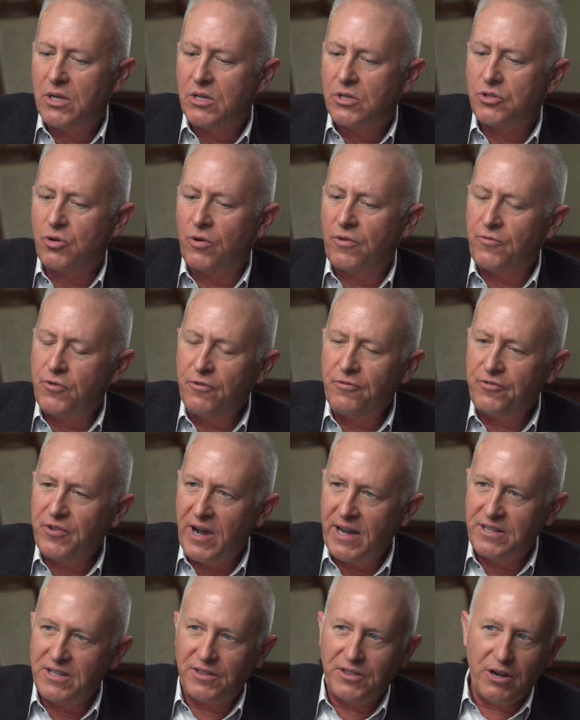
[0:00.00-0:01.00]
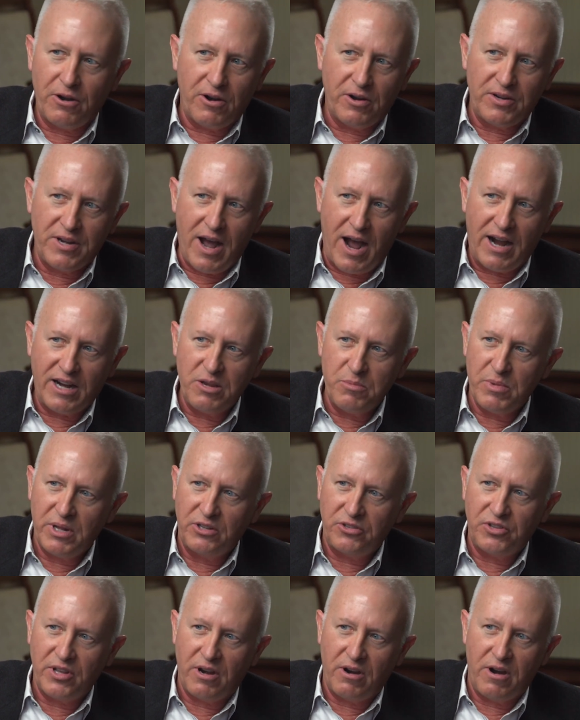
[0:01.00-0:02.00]
So if you find that there are
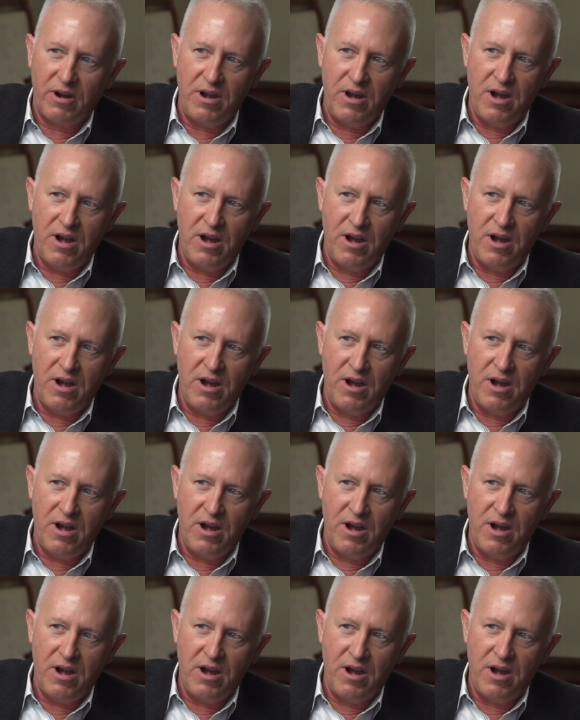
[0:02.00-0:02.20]
documents that are